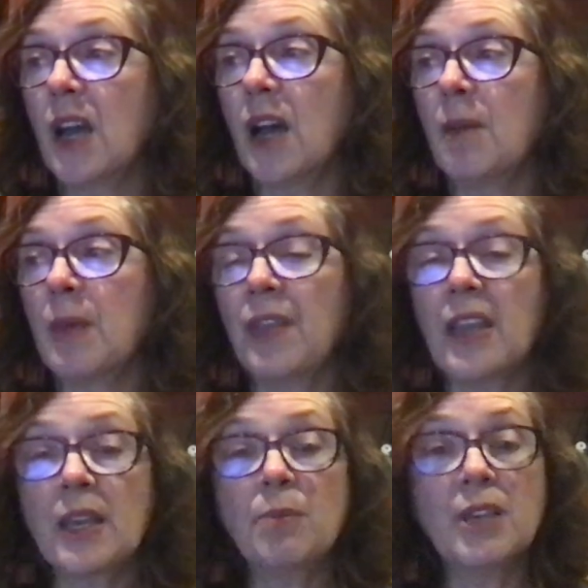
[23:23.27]
Um, they
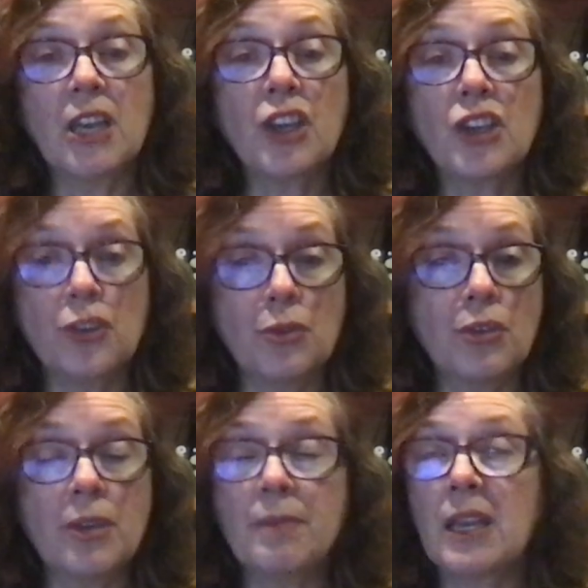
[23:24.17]
can be
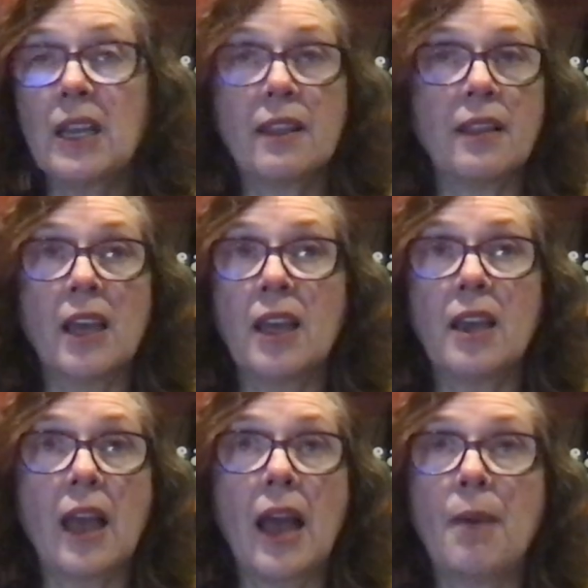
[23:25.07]
acute, meaning
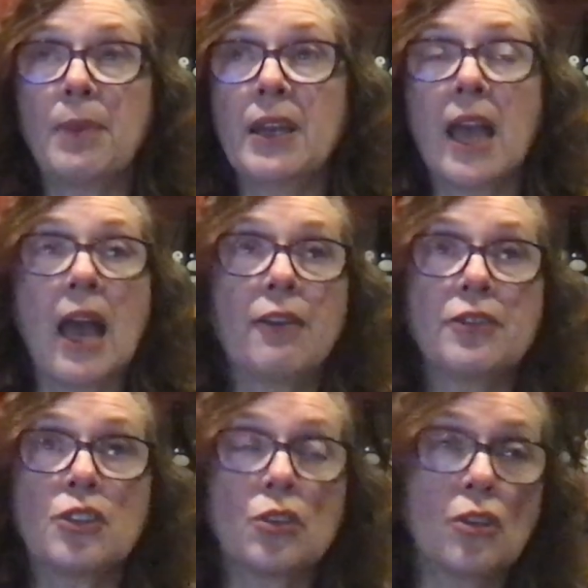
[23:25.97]
they happen
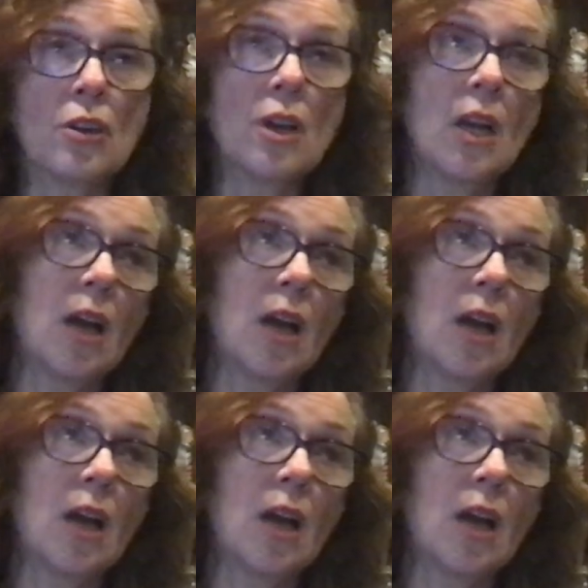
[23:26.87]
after